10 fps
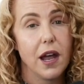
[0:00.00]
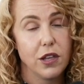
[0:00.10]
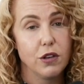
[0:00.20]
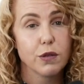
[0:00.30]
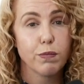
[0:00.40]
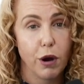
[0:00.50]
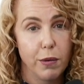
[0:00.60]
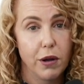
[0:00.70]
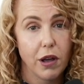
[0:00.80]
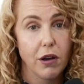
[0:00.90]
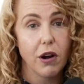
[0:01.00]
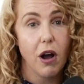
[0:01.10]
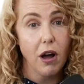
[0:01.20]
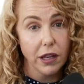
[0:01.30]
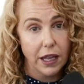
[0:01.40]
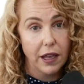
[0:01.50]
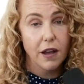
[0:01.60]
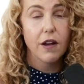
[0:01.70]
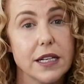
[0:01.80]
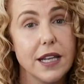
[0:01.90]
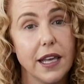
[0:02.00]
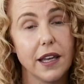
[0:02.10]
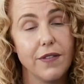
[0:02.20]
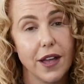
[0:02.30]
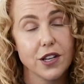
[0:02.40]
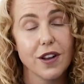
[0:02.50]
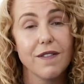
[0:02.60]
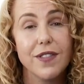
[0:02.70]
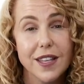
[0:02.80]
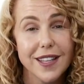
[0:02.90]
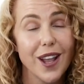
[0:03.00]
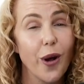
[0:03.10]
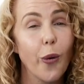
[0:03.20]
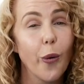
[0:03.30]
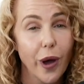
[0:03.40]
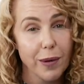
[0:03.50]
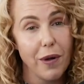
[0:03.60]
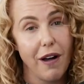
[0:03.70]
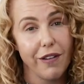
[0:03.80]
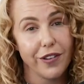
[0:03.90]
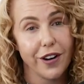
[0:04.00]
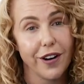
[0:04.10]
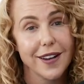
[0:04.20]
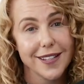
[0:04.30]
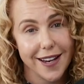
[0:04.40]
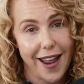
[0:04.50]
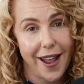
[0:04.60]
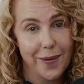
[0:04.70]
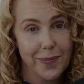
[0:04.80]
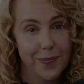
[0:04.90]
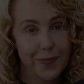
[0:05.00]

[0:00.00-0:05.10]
and use promo code Holly to take advantage of this incredible offer today.